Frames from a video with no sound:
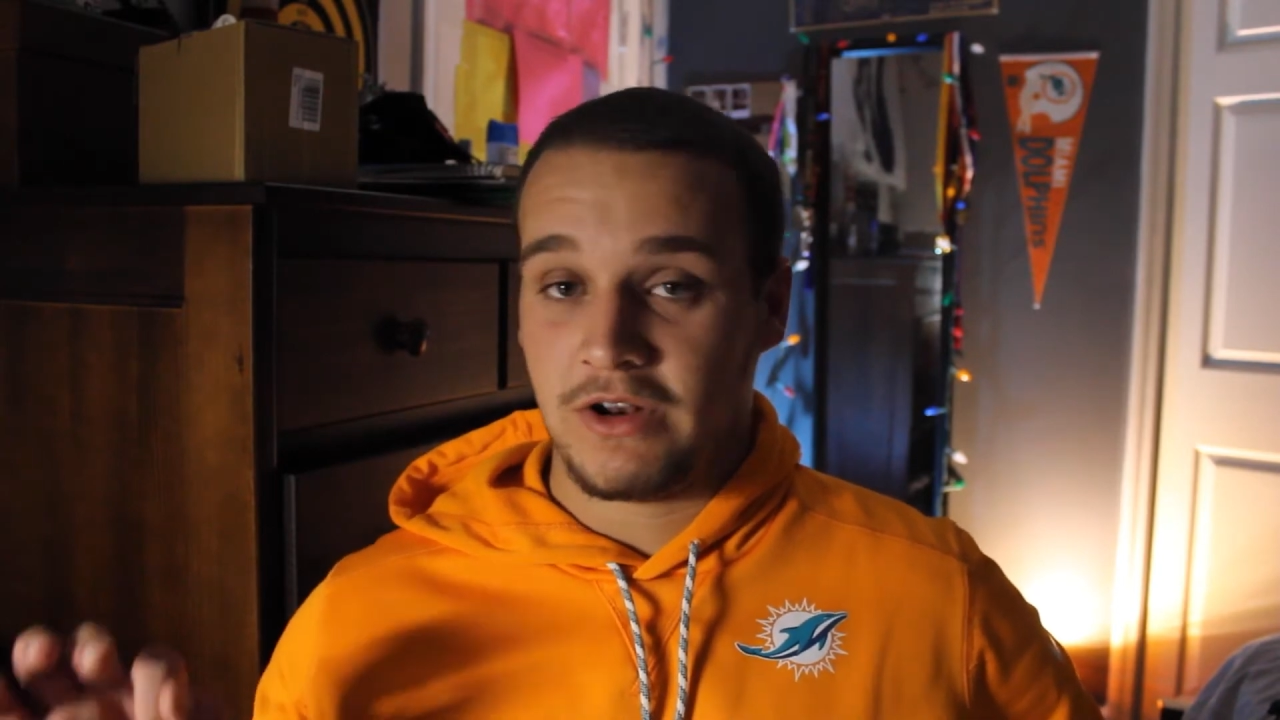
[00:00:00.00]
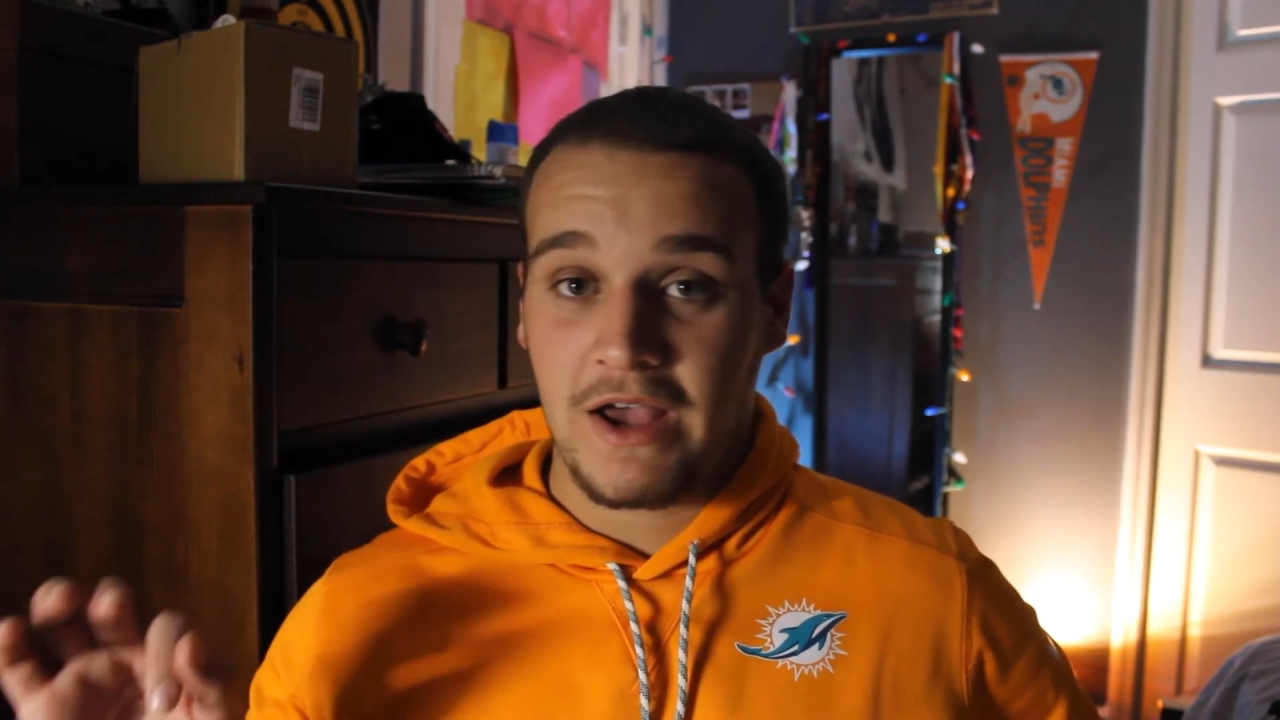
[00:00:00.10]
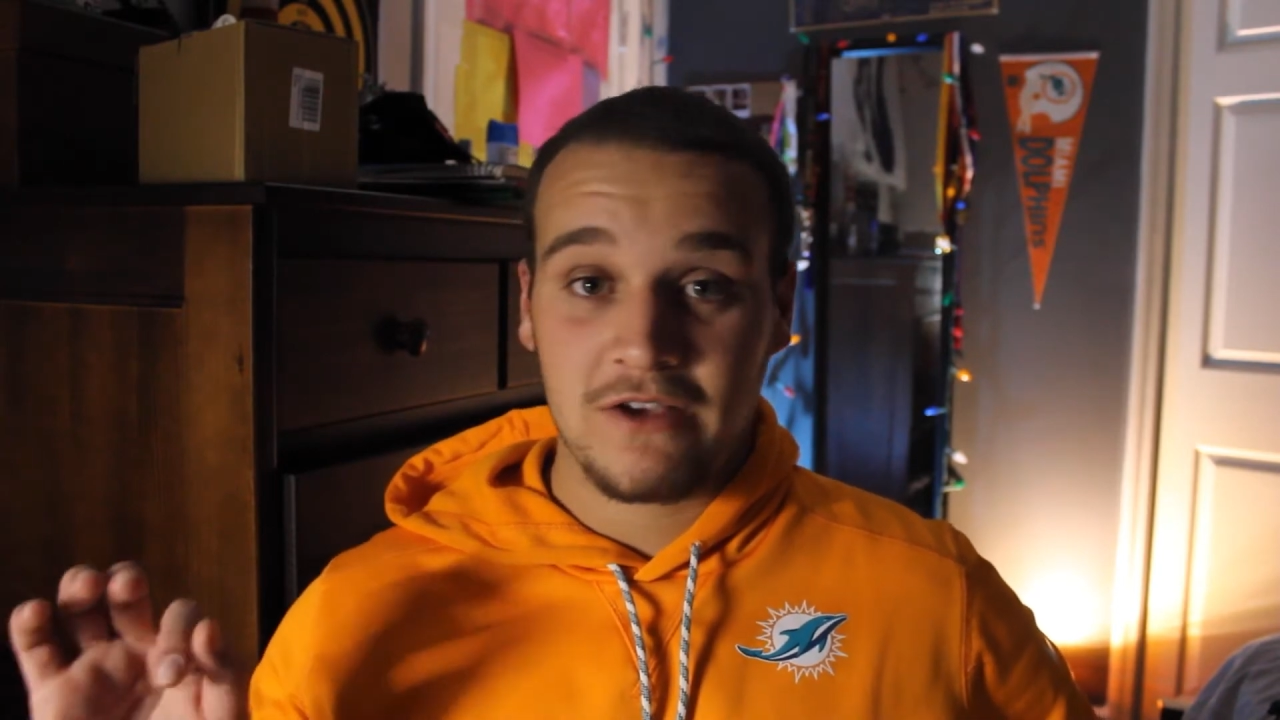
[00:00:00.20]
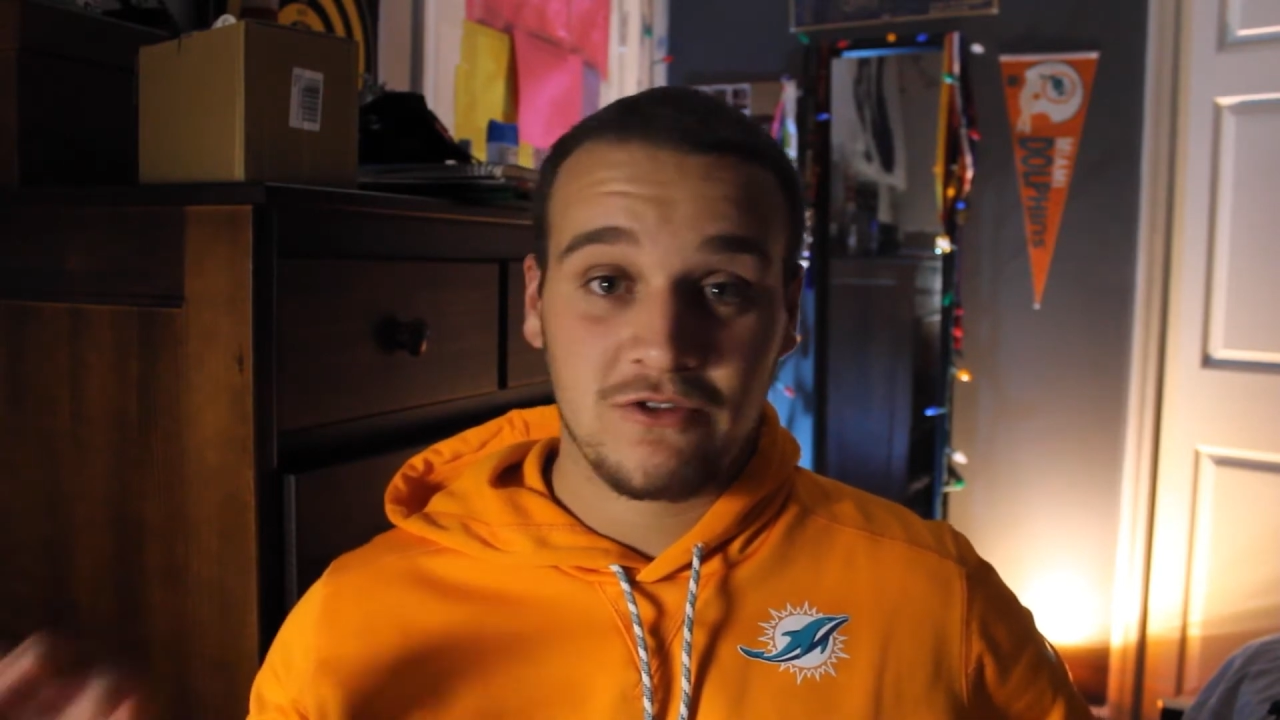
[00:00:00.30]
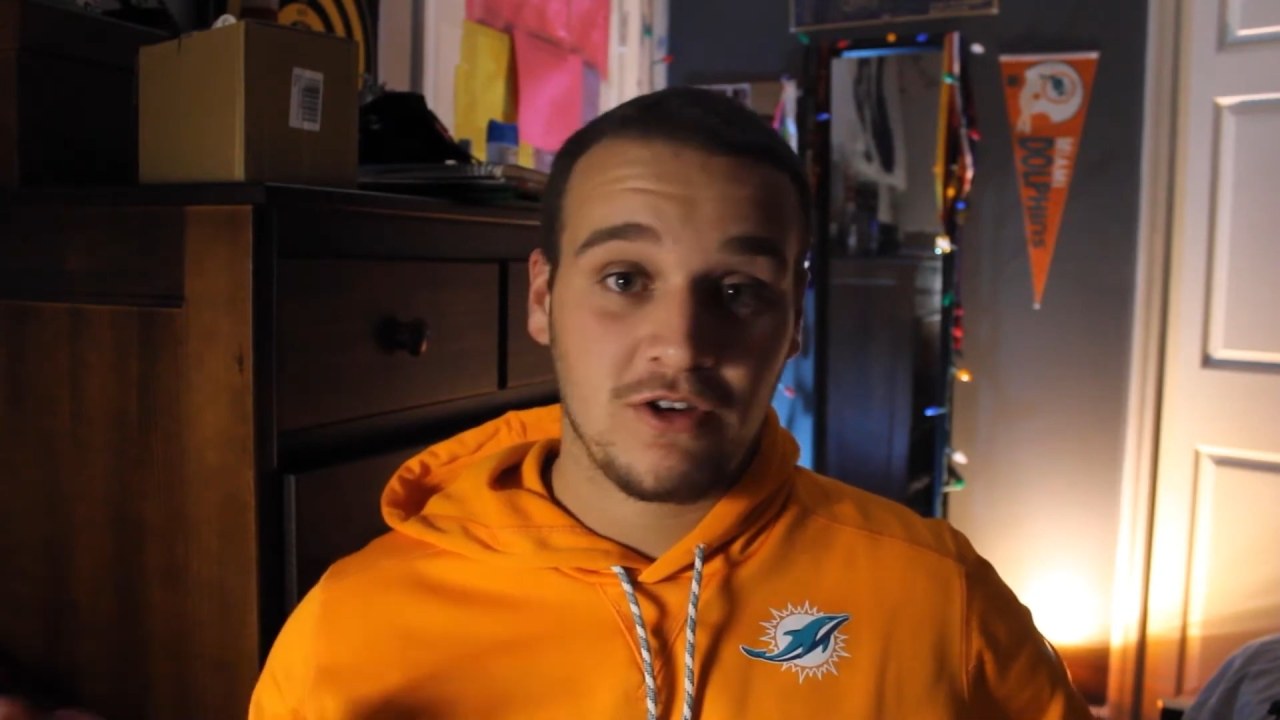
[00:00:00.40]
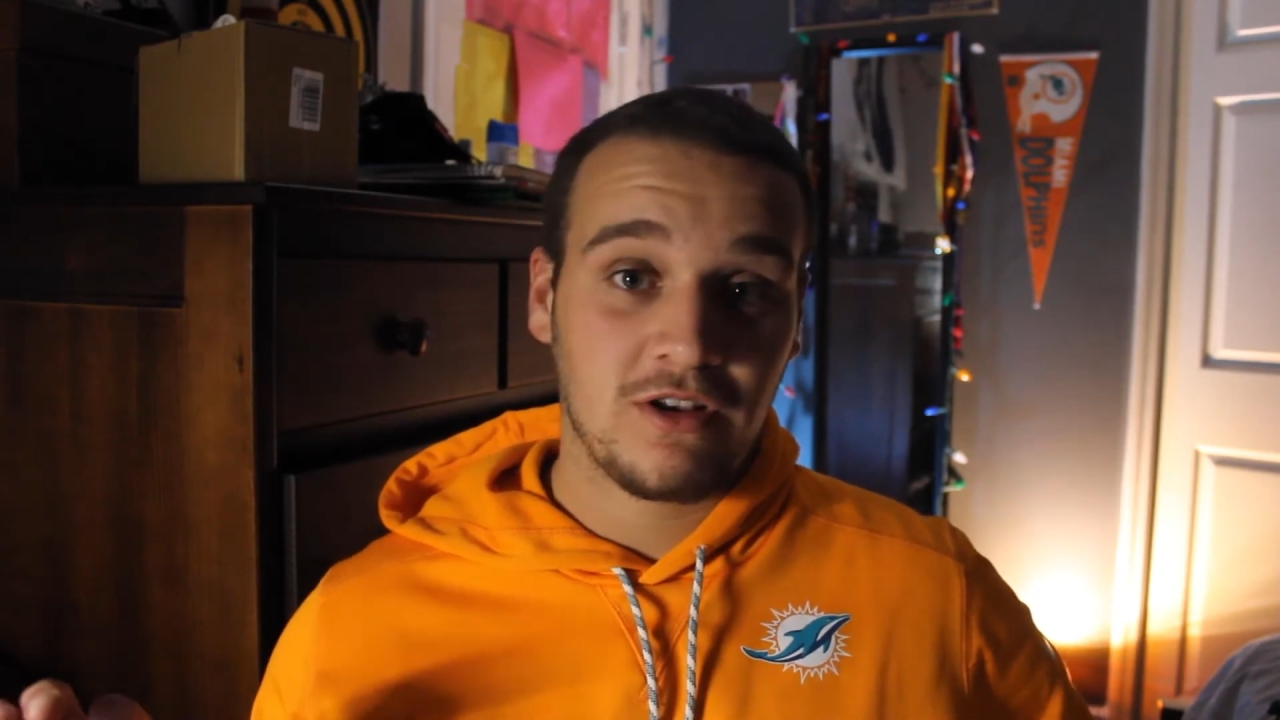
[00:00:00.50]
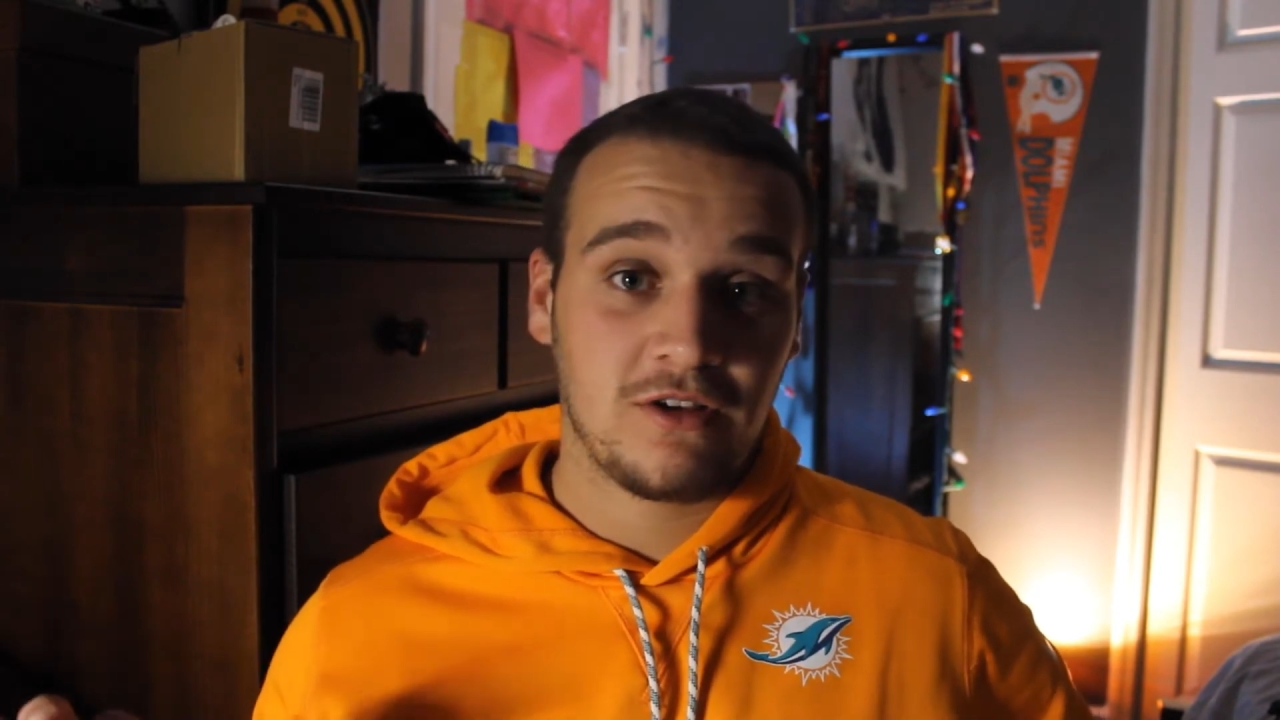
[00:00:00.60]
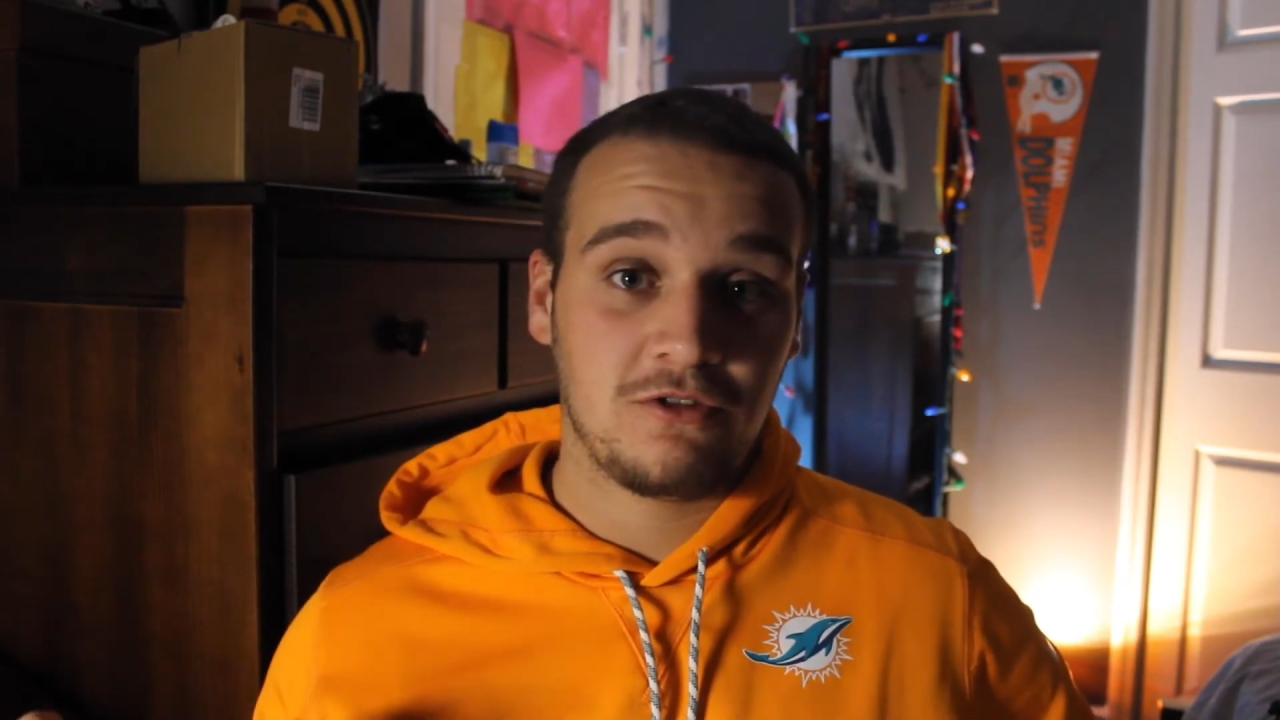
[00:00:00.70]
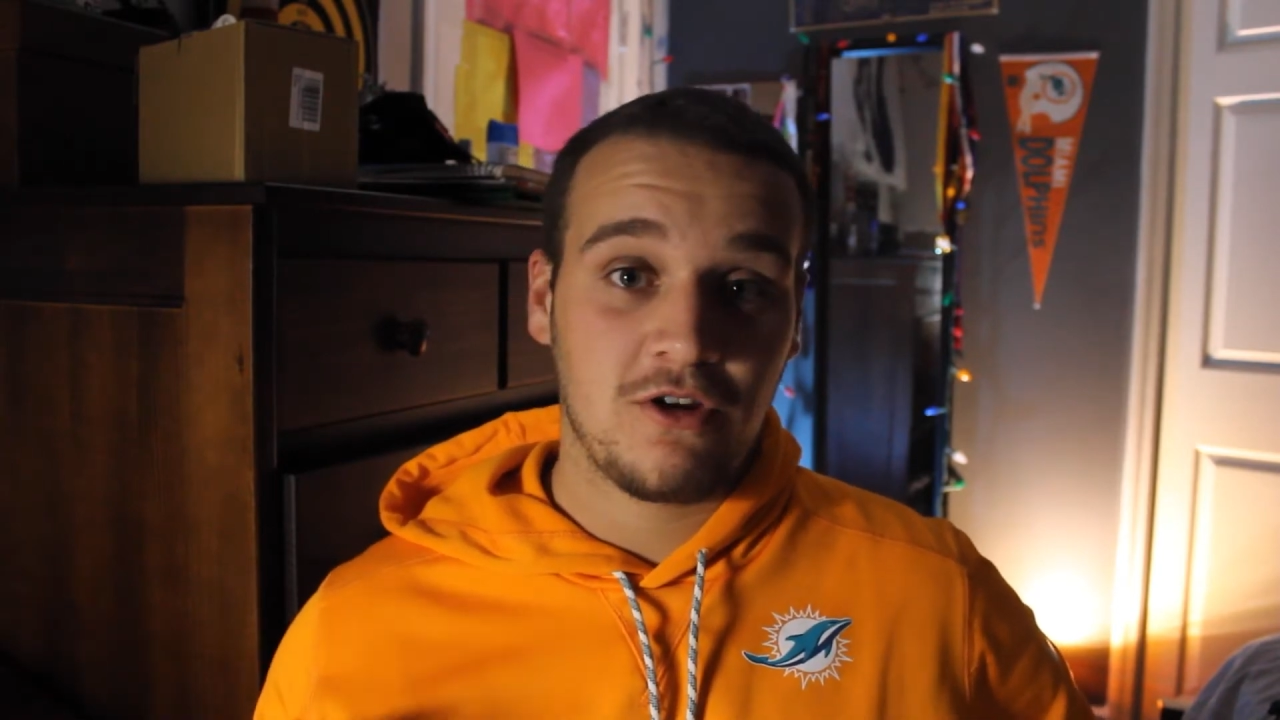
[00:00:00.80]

asterisk next